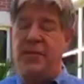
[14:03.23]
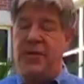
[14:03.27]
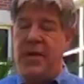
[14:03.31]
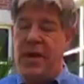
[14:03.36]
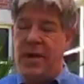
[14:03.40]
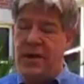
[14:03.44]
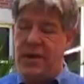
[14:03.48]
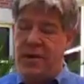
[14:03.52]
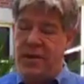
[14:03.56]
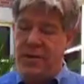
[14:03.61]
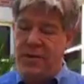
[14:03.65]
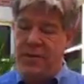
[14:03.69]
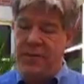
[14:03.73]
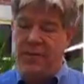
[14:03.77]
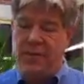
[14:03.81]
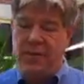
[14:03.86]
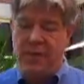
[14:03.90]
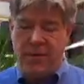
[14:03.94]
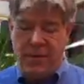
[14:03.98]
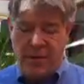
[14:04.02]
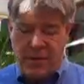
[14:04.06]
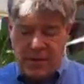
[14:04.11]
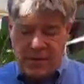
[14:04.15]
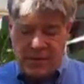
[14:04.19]
thank you for
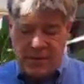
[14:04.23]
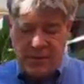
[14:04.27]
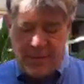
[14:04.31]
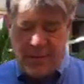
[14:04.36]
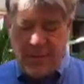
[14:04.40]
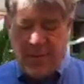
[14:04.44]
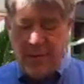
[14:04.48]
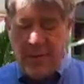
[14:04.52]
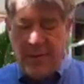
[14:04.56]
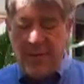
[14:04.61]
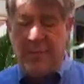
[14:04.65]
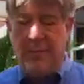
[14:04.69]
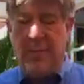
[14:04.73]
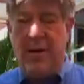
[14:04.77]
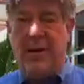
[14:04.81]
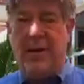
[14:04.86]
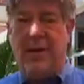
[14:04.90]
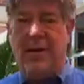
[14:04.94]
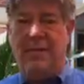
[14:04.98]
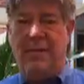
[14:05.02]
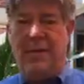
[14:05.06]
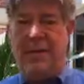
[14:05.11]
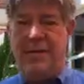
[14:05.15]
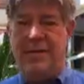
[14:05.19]
my
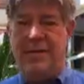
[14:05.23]
lovely